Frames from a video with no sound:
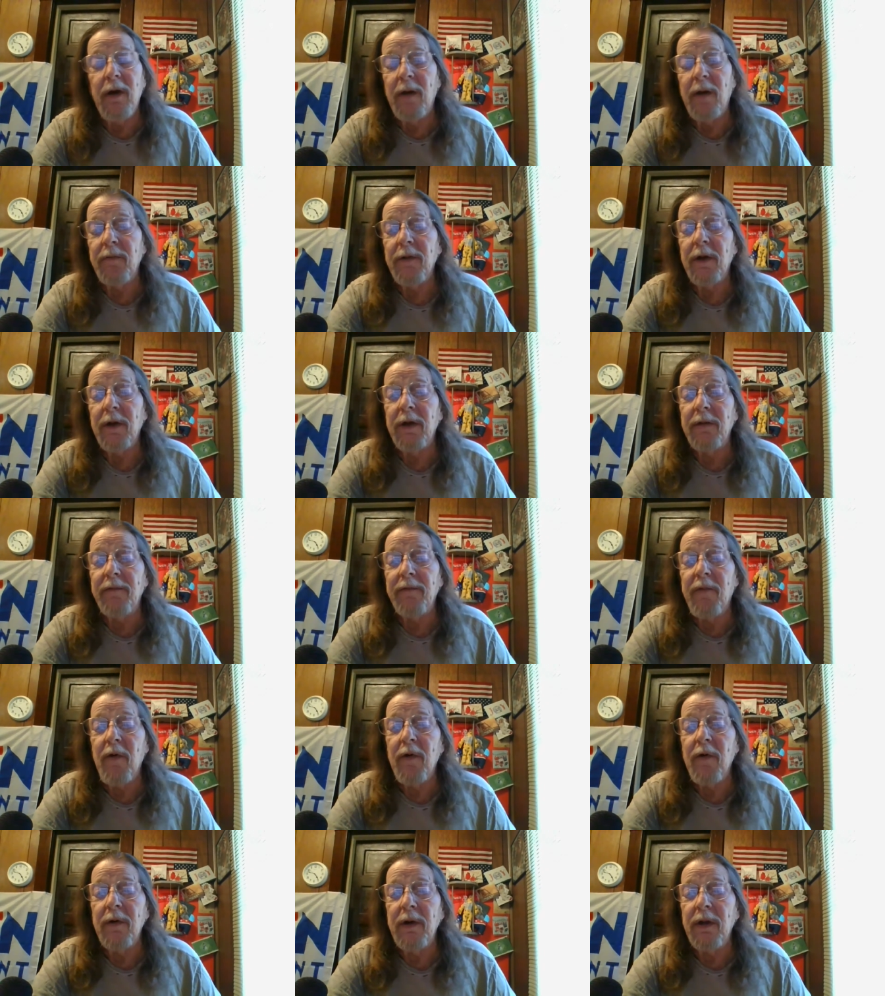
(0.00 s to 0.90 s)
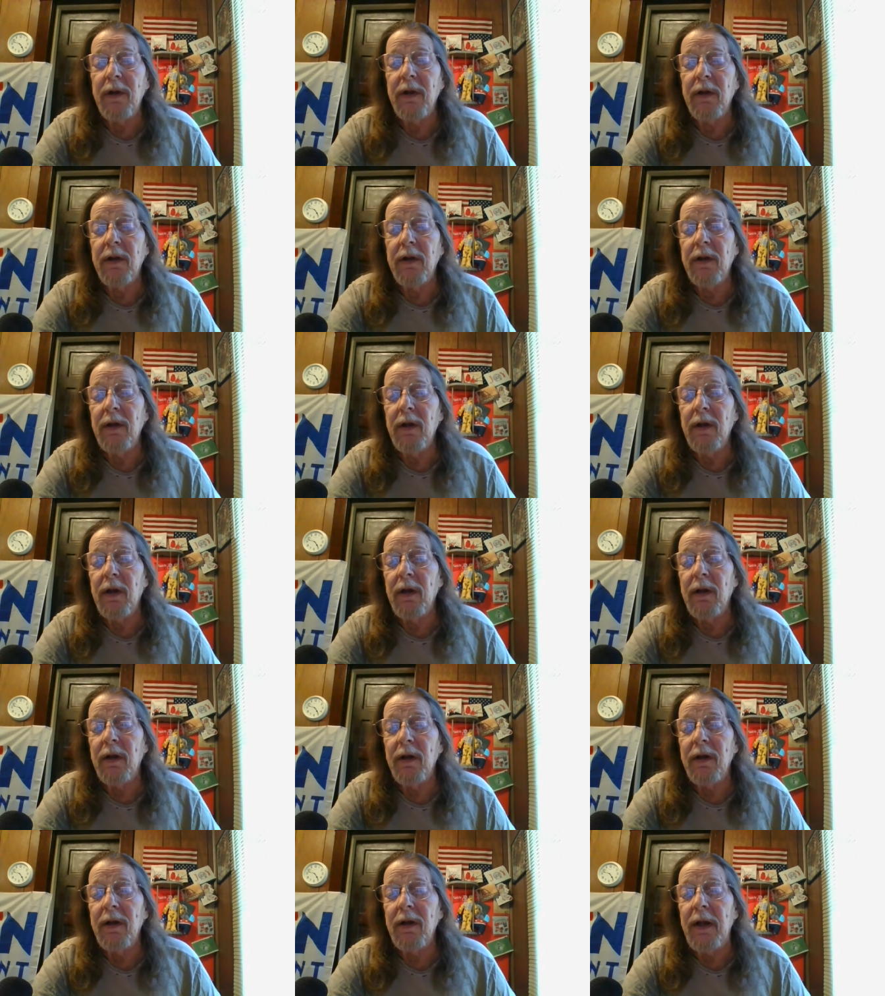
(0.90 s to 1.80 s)
I'm looking forward to
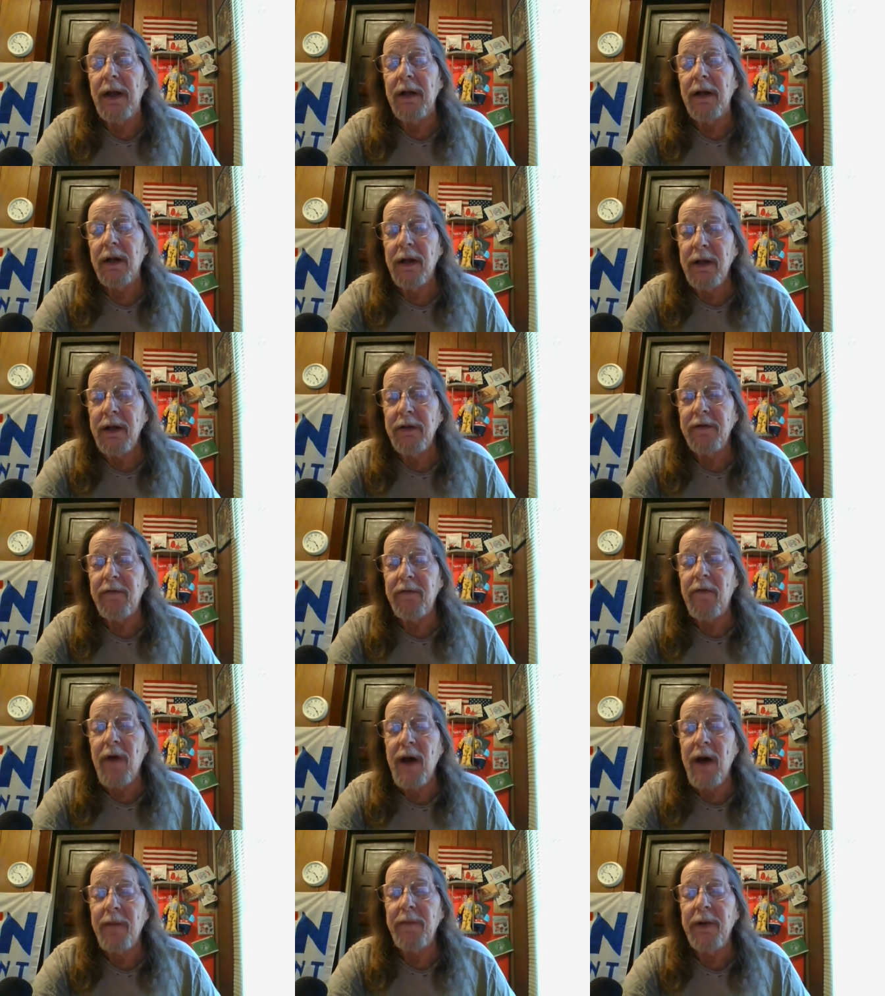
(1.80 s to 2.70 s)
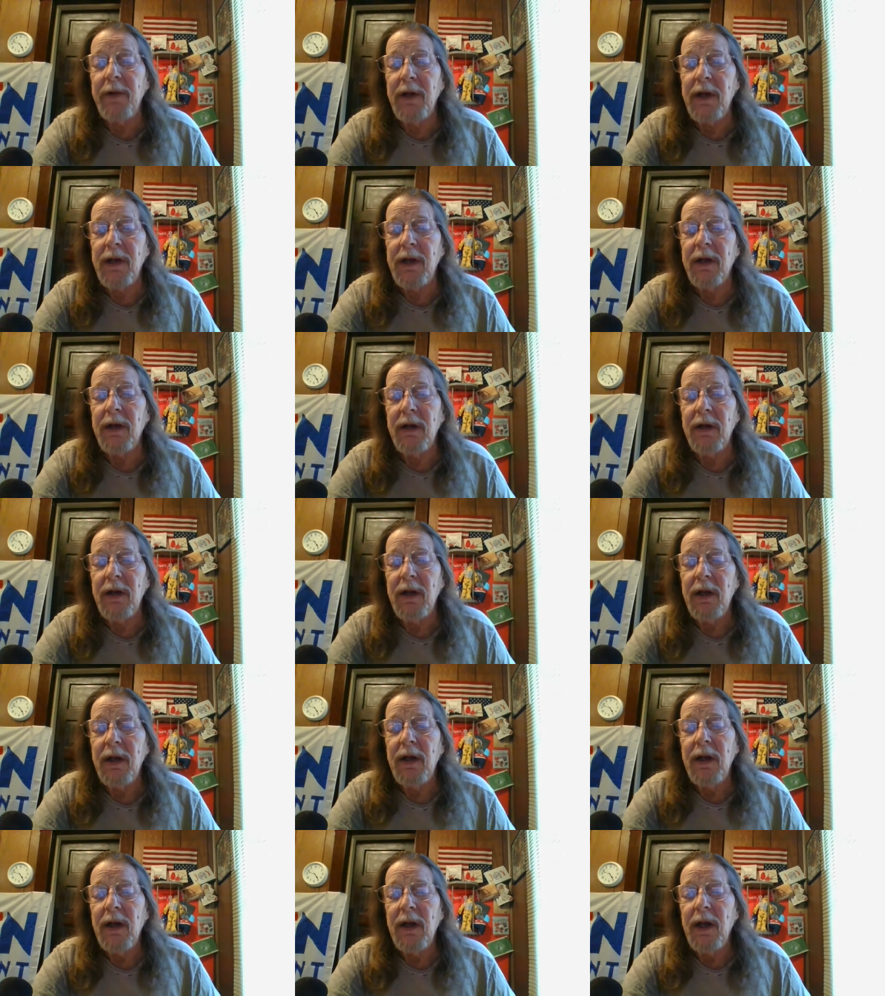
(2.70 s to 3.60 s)
at least dropping in
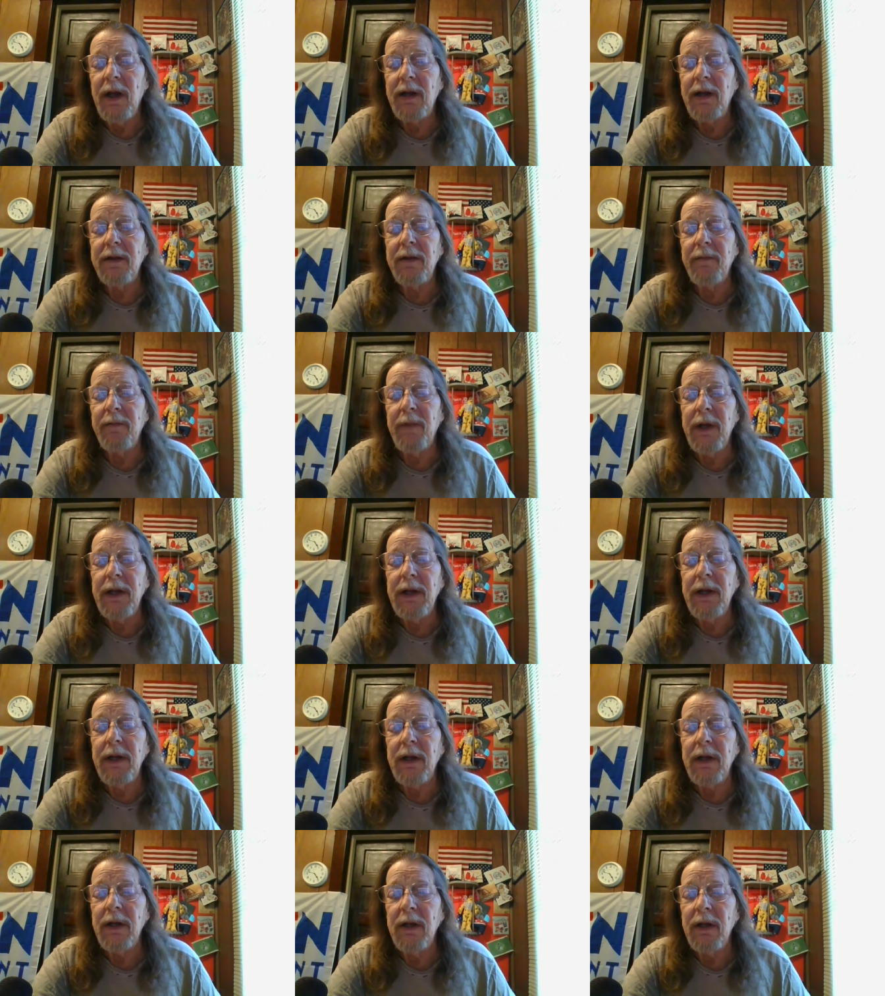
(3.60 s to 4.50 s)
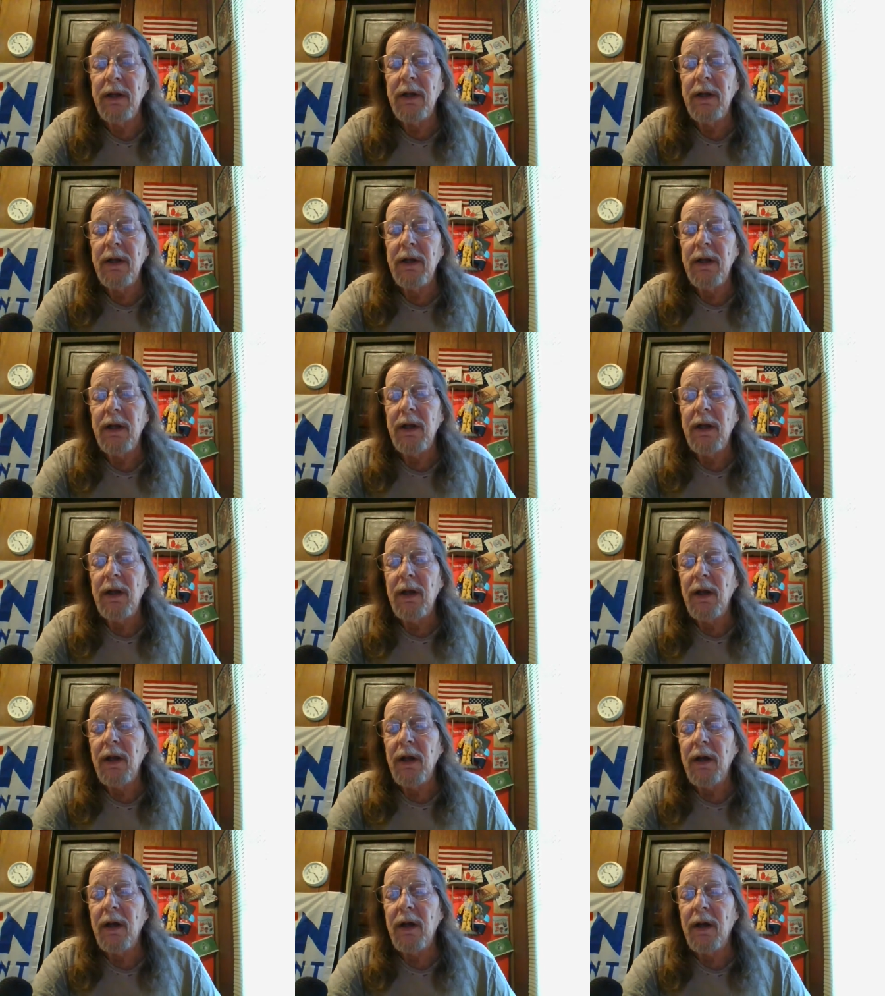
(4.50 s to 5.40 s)
at the meeting
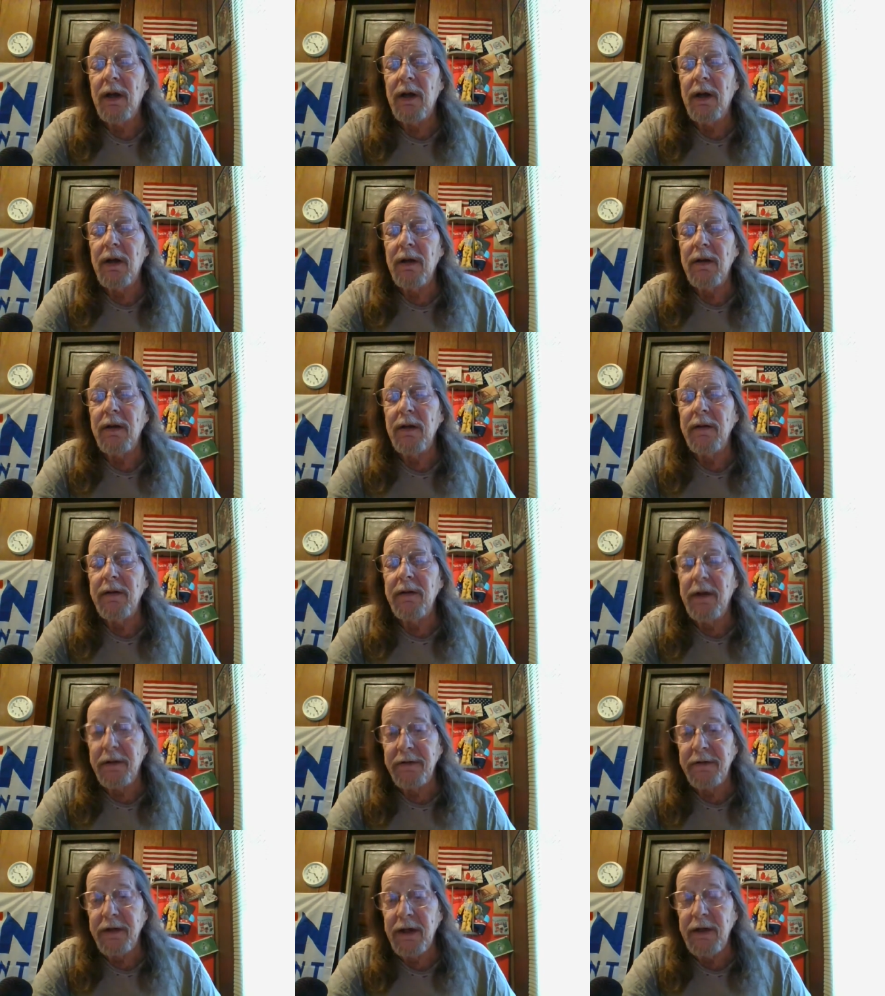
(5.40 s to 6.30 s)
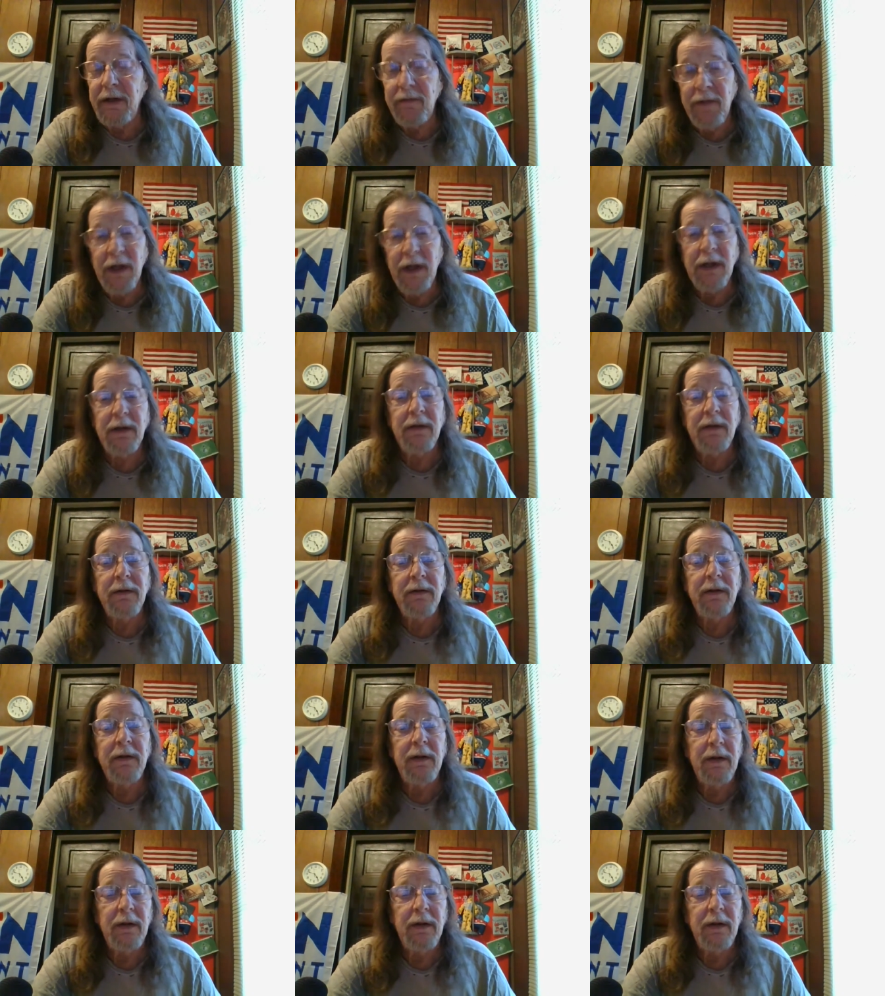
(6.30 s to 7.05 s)
this evening.